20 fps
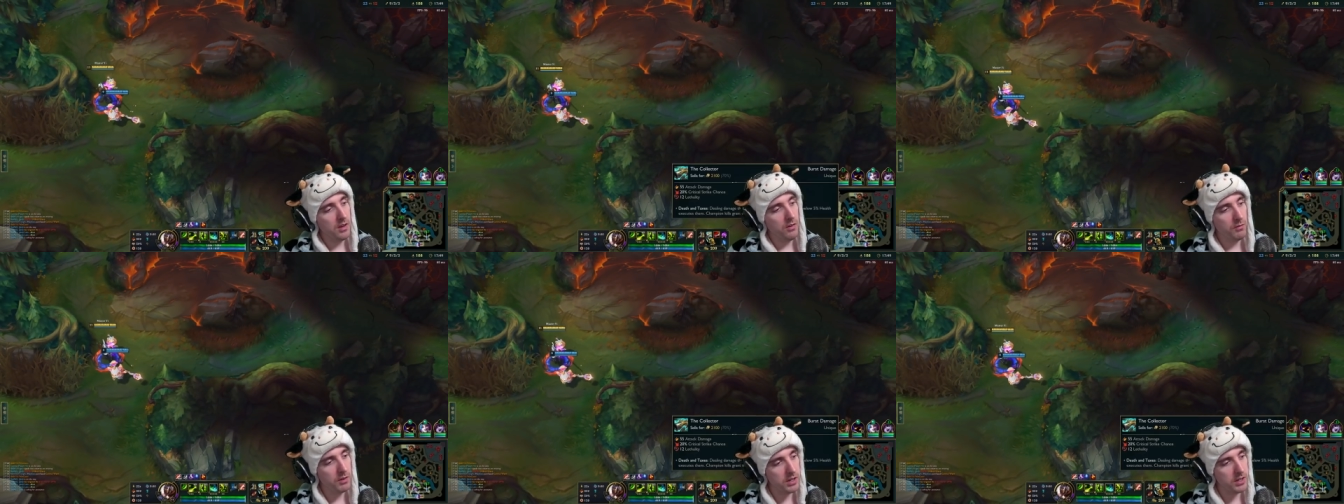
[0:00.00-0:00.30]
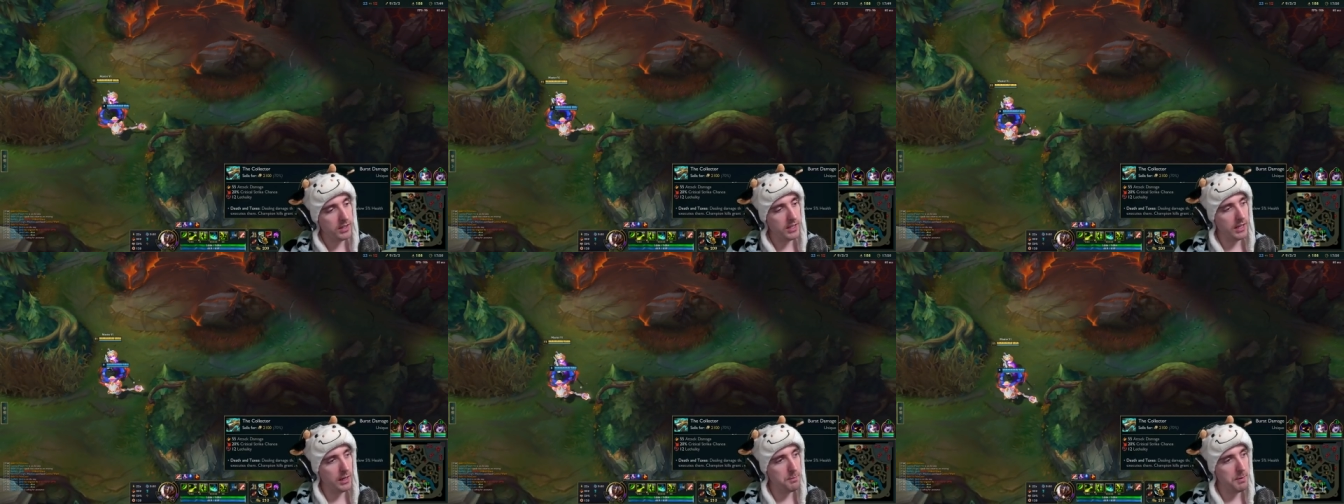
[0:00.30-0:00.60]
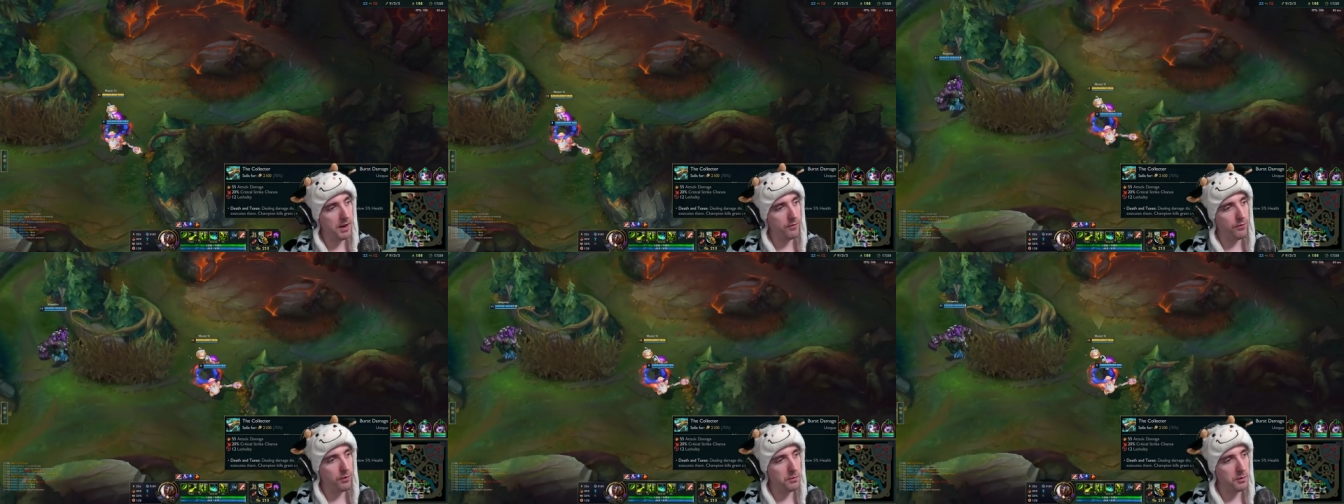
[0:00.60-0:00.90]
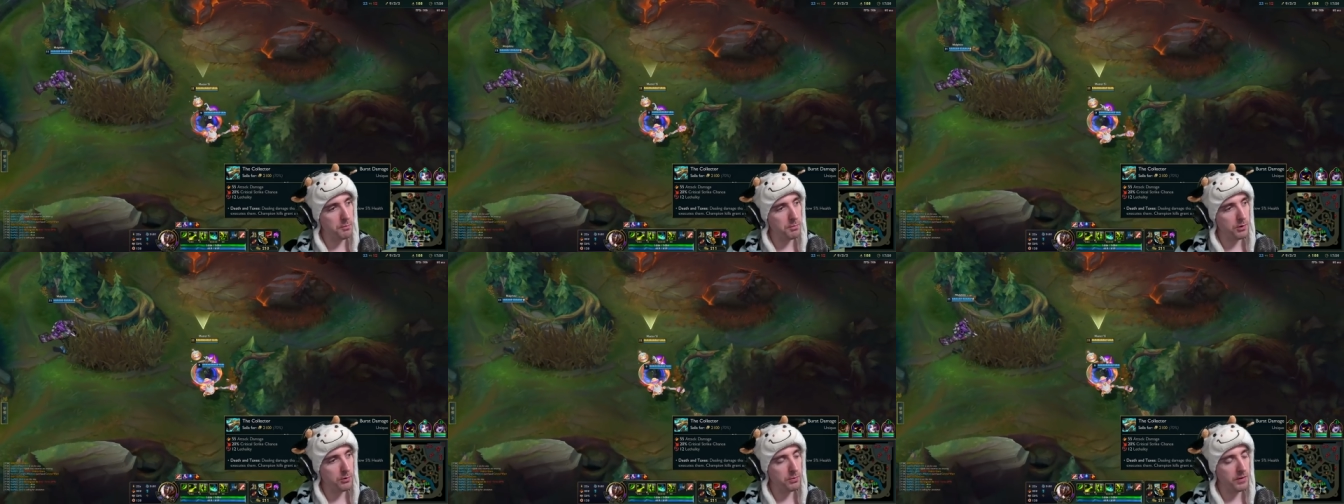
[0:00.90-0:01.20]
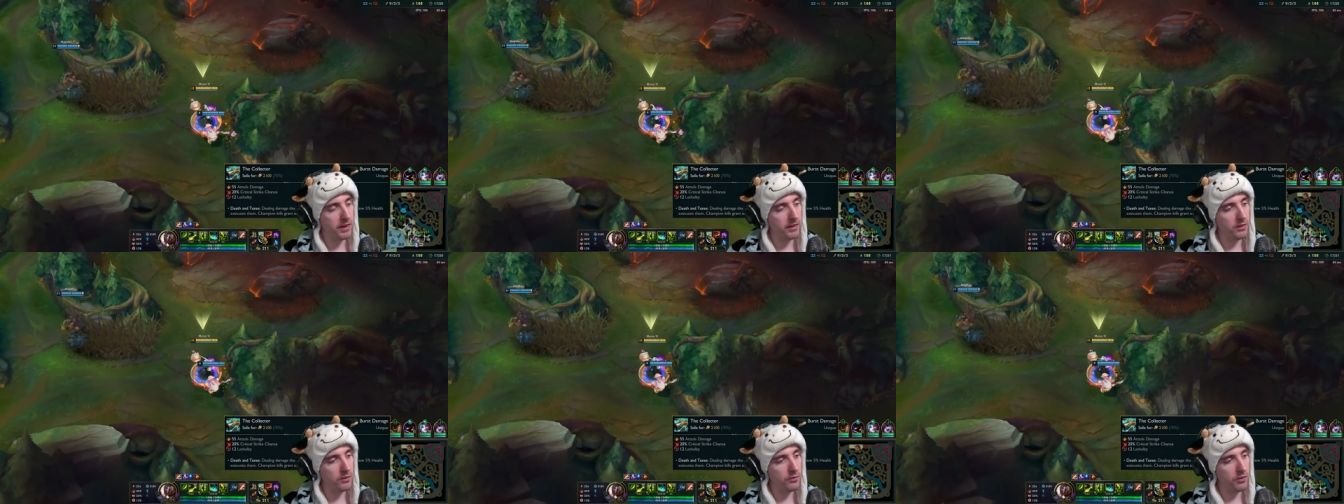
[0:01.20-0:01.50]
when you think about it from the
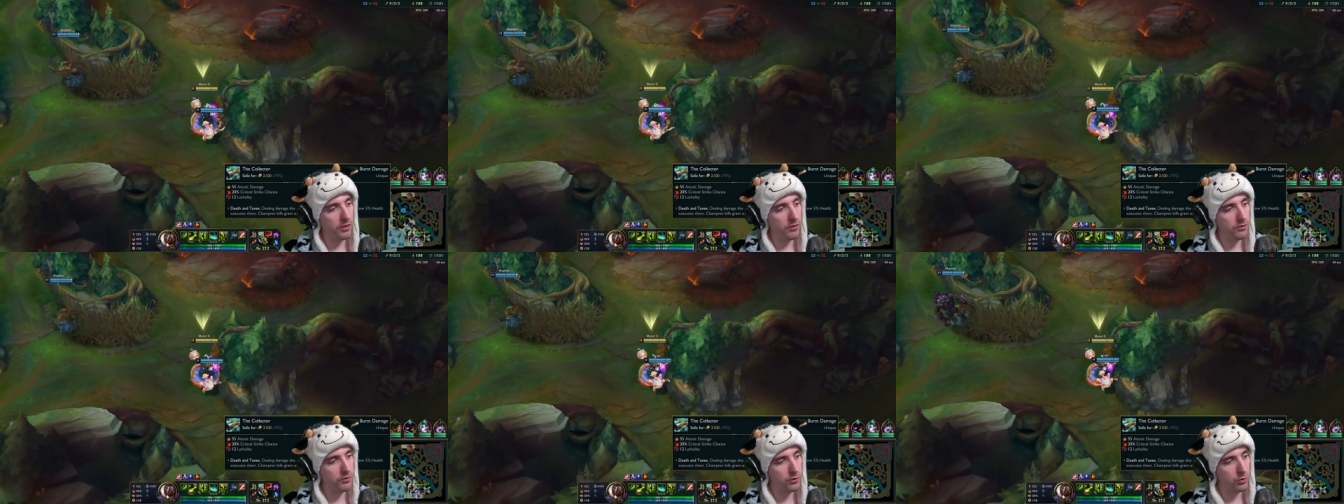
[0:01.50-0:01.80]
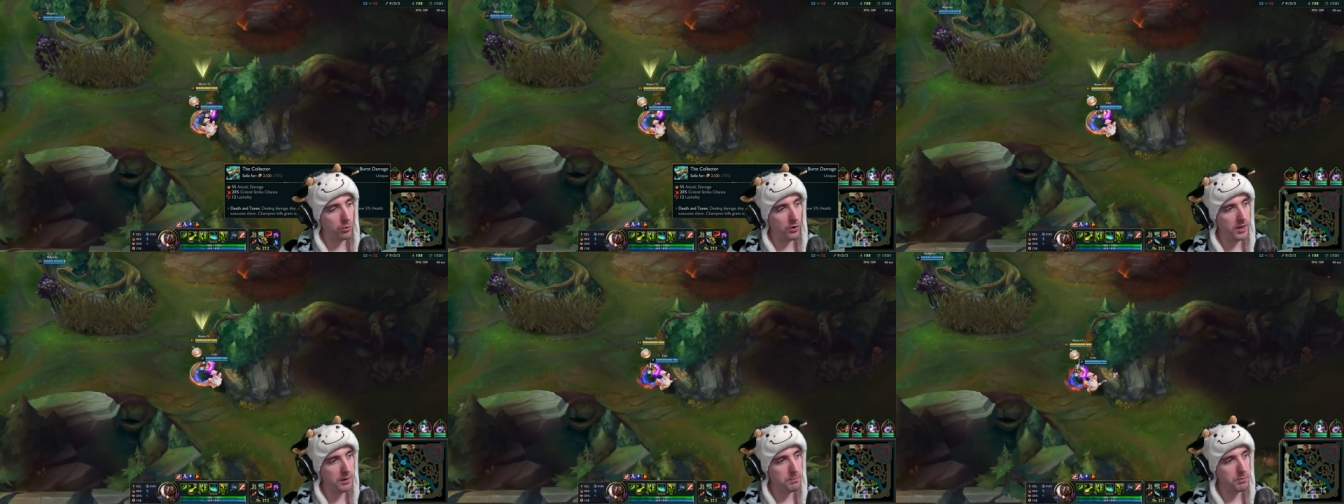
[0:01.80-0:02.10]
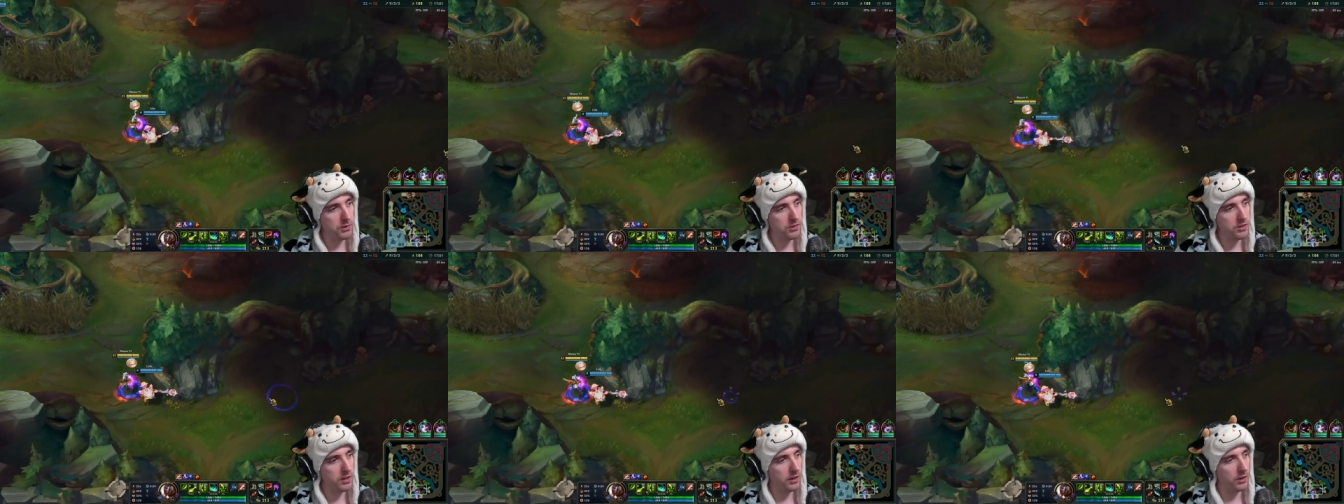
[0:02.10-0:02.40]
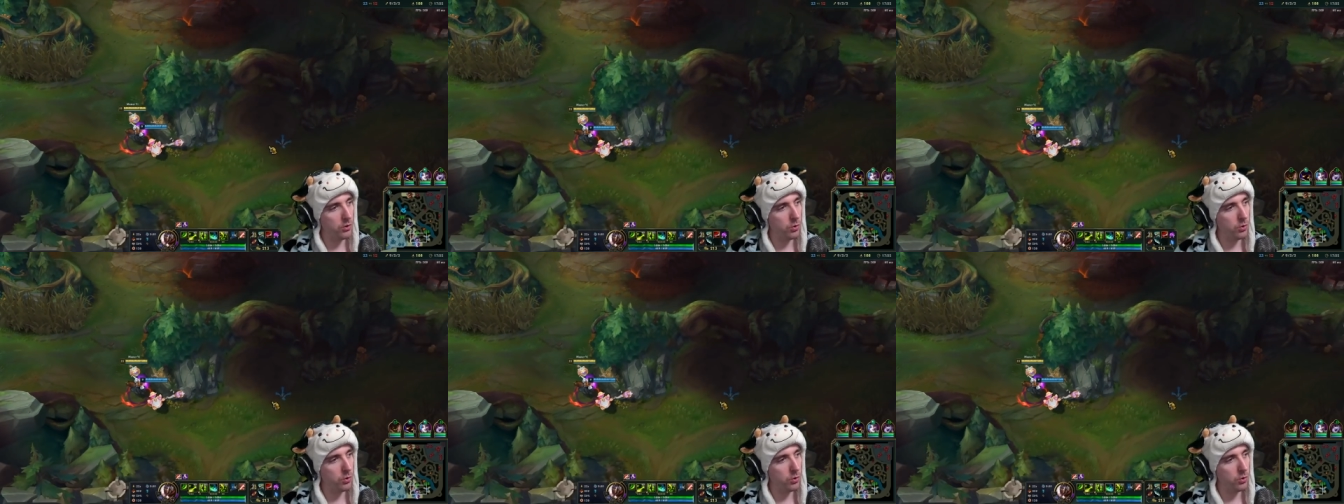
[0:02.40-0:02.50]
perspective of 20%